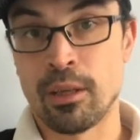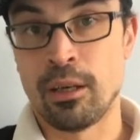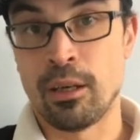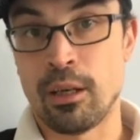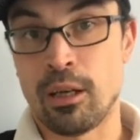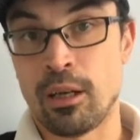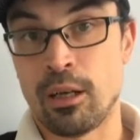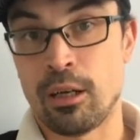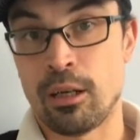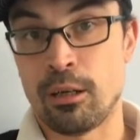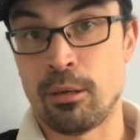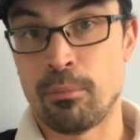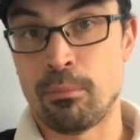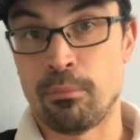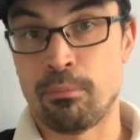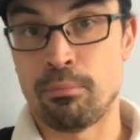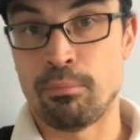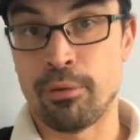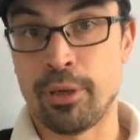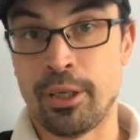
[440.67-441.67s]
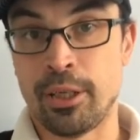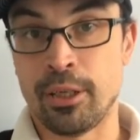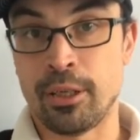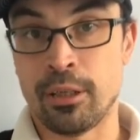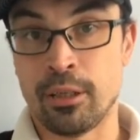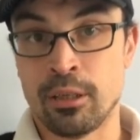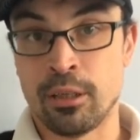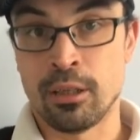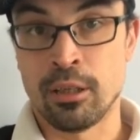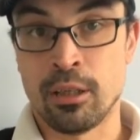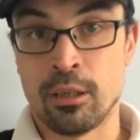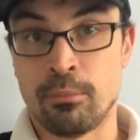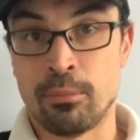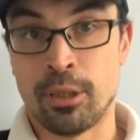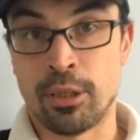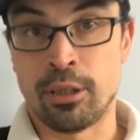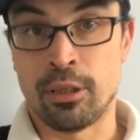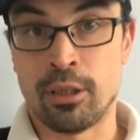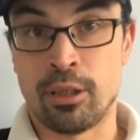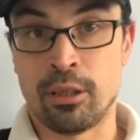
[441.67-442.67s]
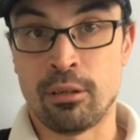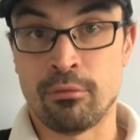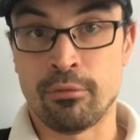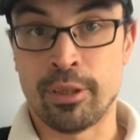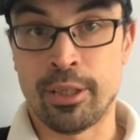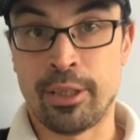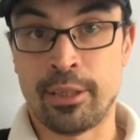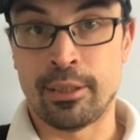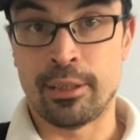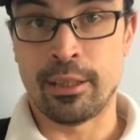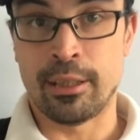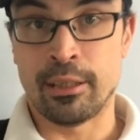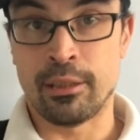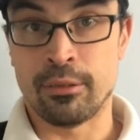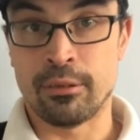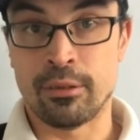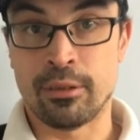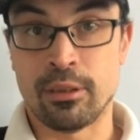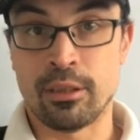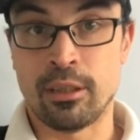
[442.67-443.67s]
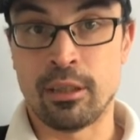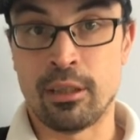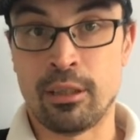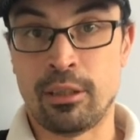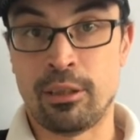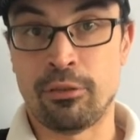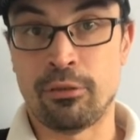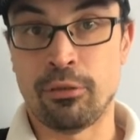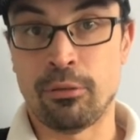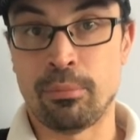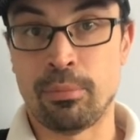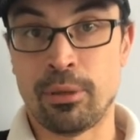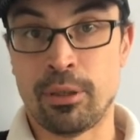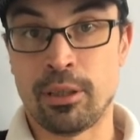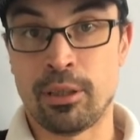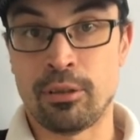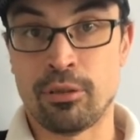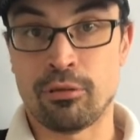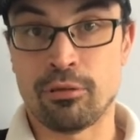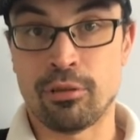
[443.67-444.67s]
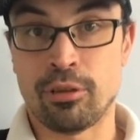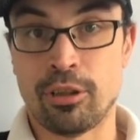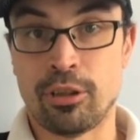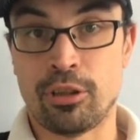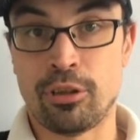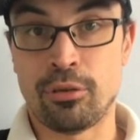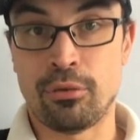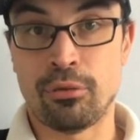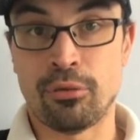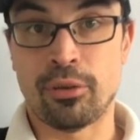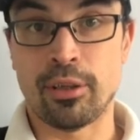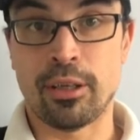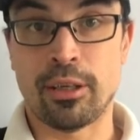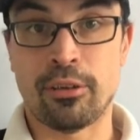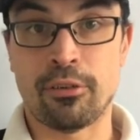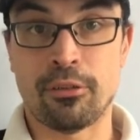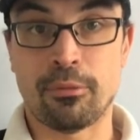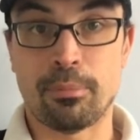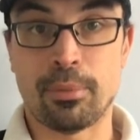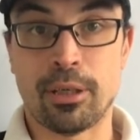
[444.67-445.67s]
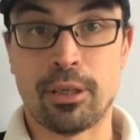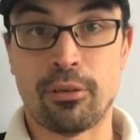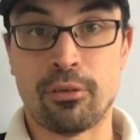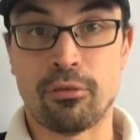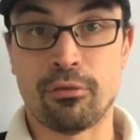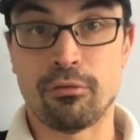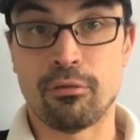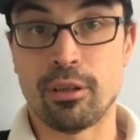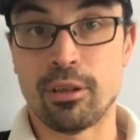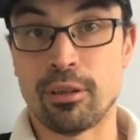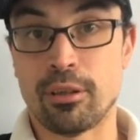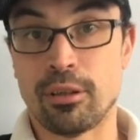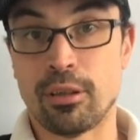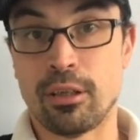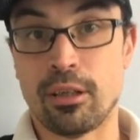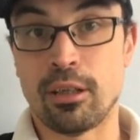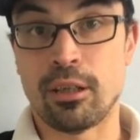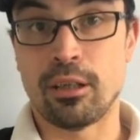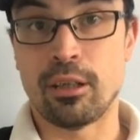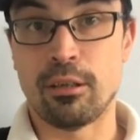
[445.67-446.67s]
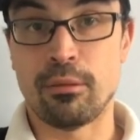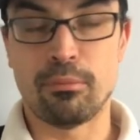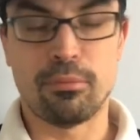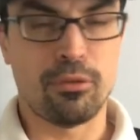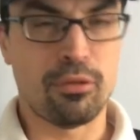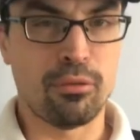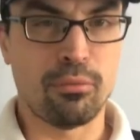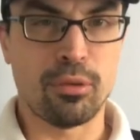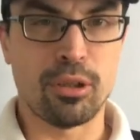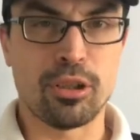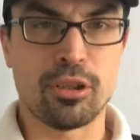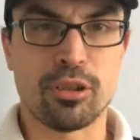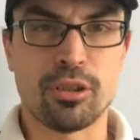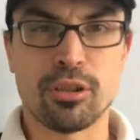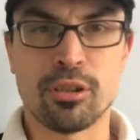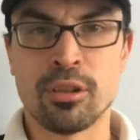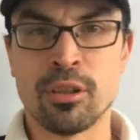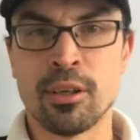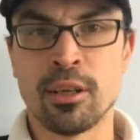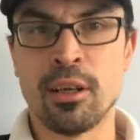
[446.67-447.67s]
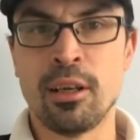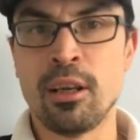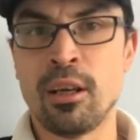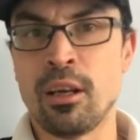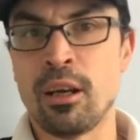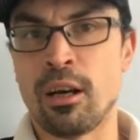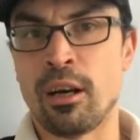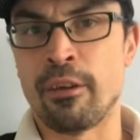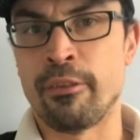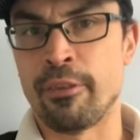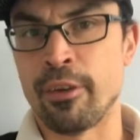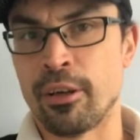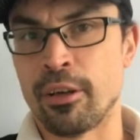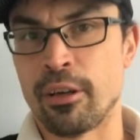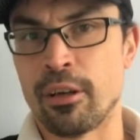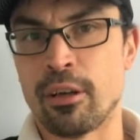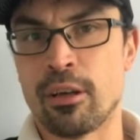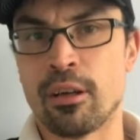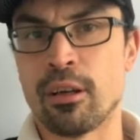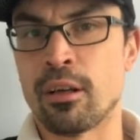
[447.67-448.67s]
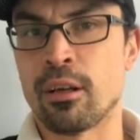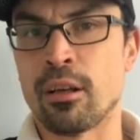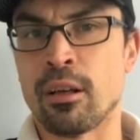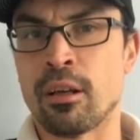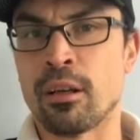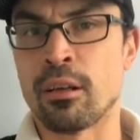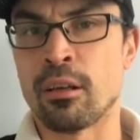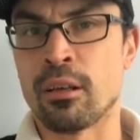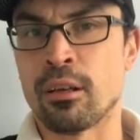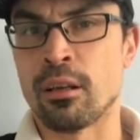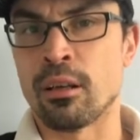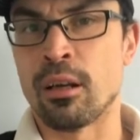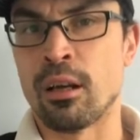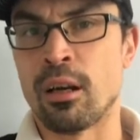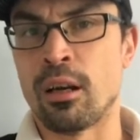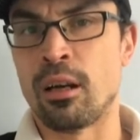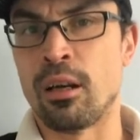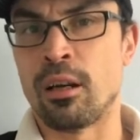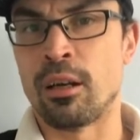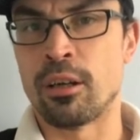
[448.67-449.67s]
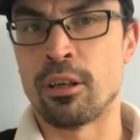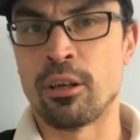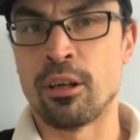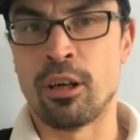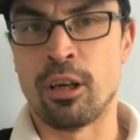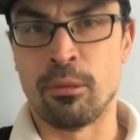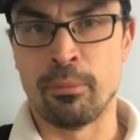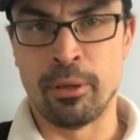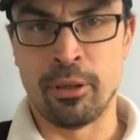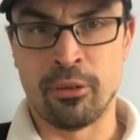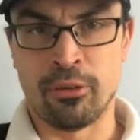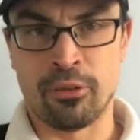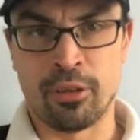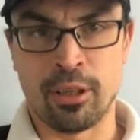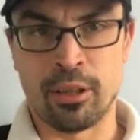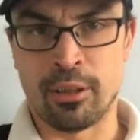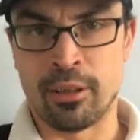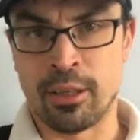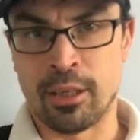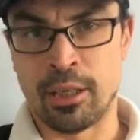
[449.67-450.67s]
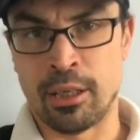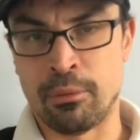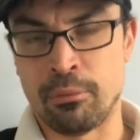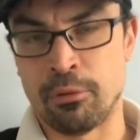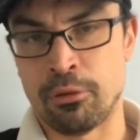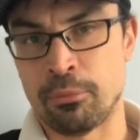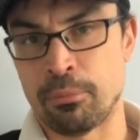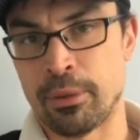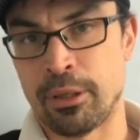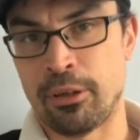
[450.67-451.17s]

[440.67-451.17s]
um, bring my heart rate down a little bit and try and use that as a base run um, to which I think uh, Garmin said that it was